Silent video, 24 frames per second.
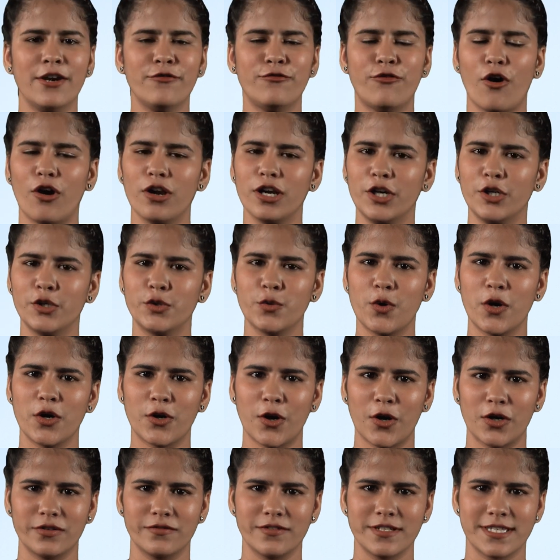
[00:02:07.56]
and fall into a
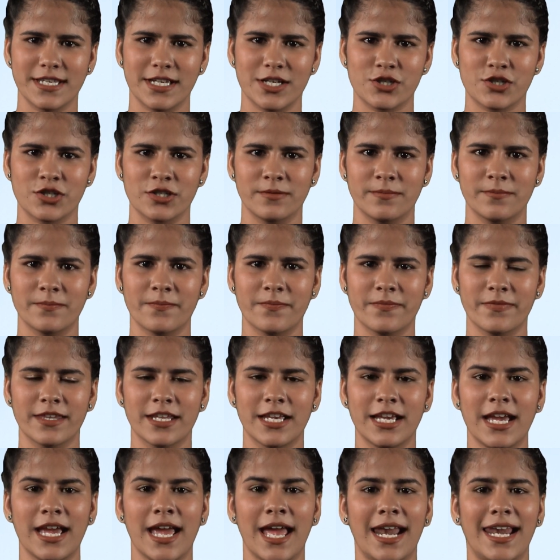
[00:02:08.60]
conversation.
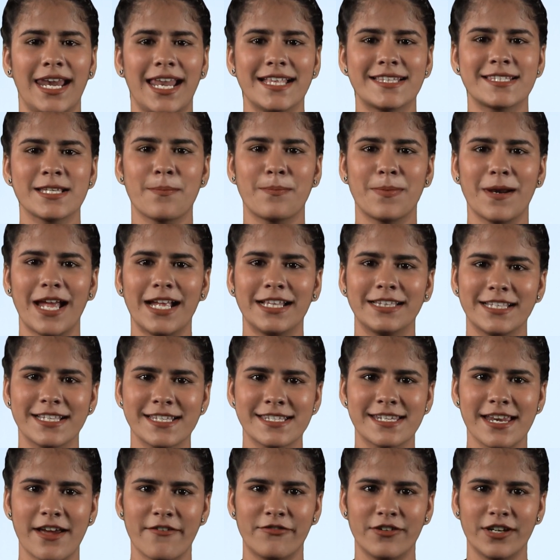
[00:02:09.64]
Let's apply
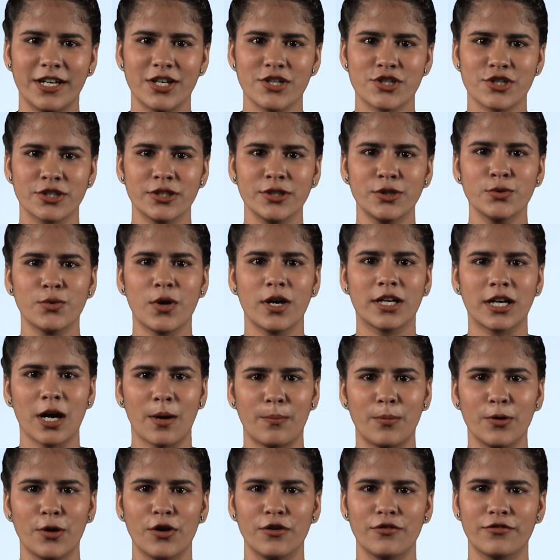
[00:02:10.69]
this definition to a
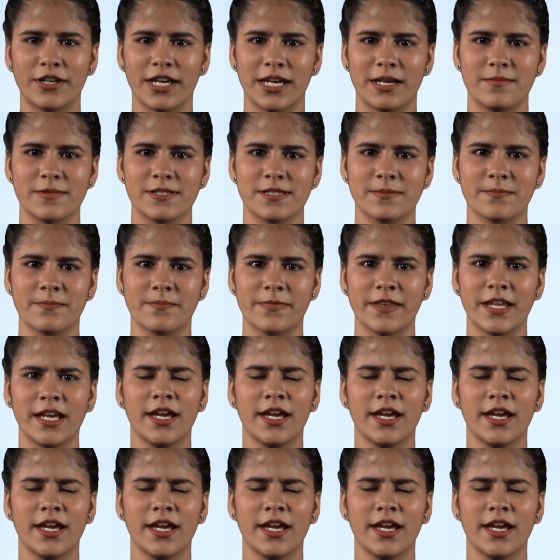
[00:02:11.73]
couple of games.